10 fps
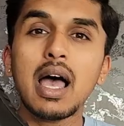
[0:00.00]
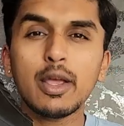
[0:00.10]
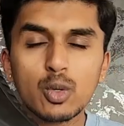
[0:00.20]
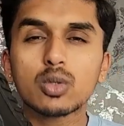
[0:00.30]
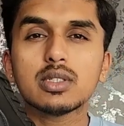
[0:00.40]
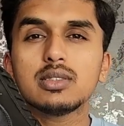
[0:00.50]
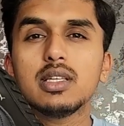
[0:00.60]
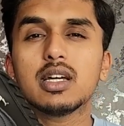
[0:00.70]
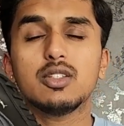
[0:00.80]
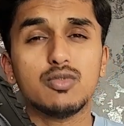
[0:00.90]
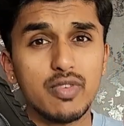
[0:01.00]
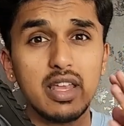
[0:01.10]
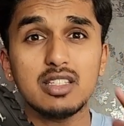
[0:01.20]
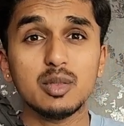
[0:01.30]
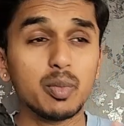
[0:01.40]
I know the sneaker is
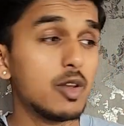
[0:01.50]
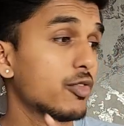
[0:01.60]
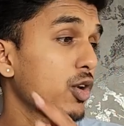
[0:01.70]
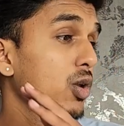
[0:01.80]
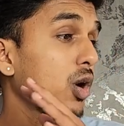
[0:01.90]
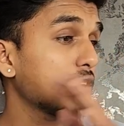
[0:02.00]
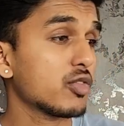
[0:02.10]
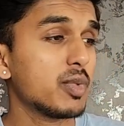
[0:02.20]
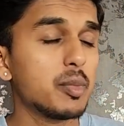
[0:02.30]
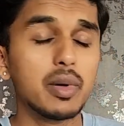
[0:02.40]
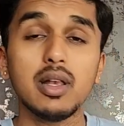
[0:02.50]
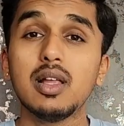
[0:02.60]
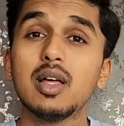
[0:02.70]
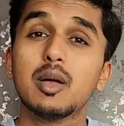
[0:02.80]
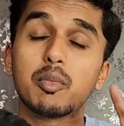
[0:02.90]
very simple for a lot of people,
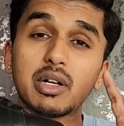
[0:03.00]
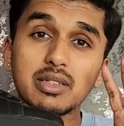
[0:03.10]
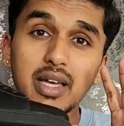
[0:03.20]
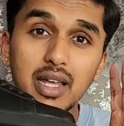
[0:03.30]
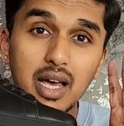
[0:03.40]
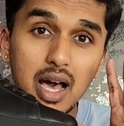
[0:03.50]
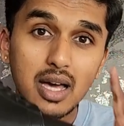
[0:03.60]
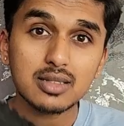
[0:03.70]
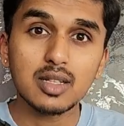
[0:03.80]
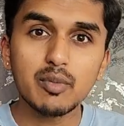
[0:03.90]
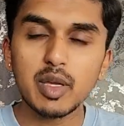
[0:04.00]
but there are some